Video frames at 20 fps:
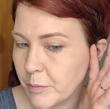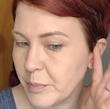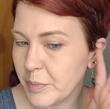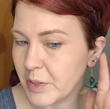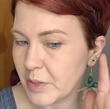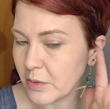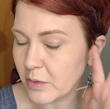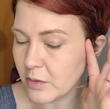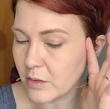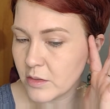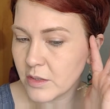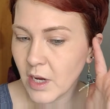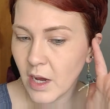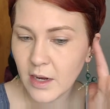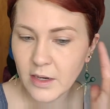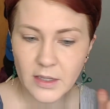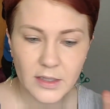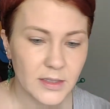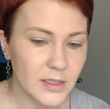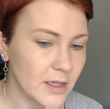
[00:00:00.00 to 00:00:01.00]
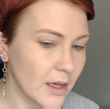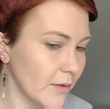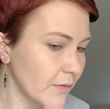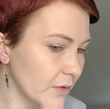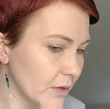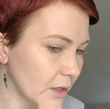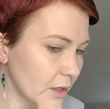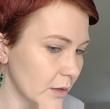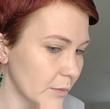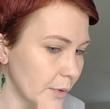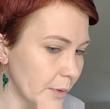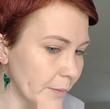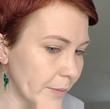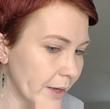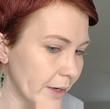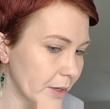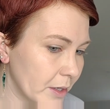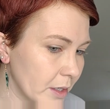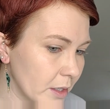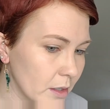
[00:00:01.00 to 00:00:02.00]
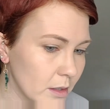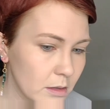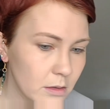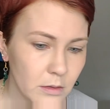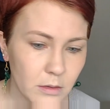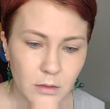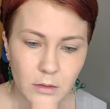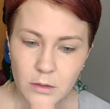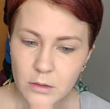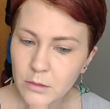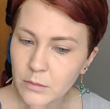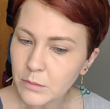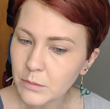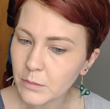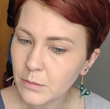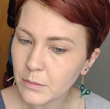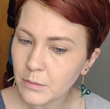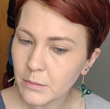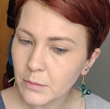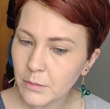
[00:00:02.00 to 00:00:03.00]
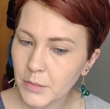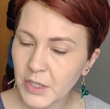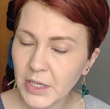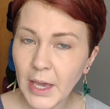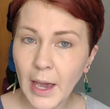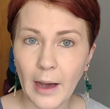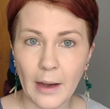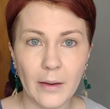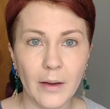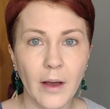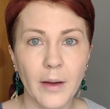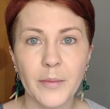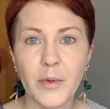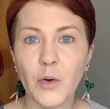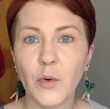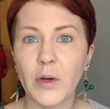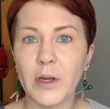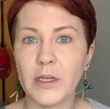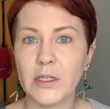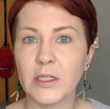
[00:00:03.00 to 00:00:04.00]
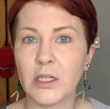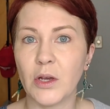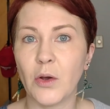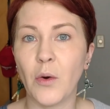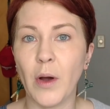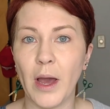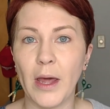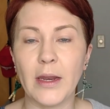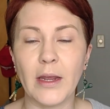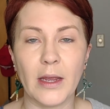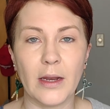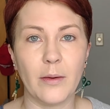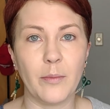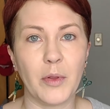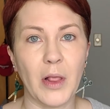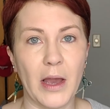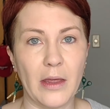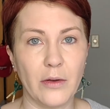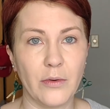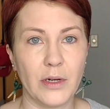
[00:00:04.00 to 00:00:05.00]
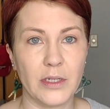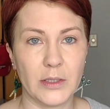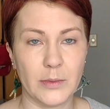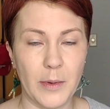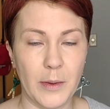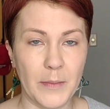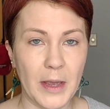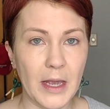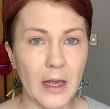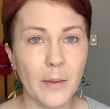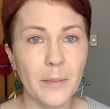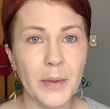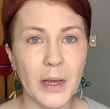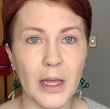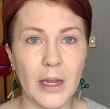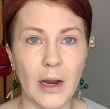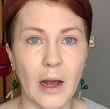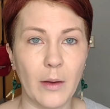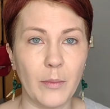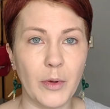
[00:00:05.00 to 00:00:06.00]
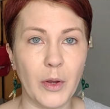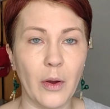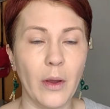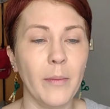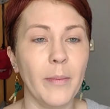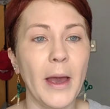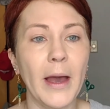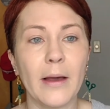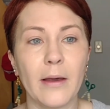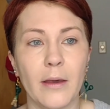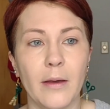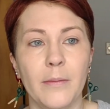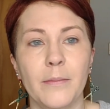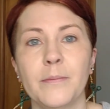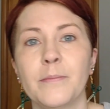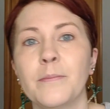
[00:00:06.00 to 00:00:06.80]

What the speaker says: build on itself a little bit better. But yeah, I'm going to go ahead and apply the rest of my makeup and I'll be right back.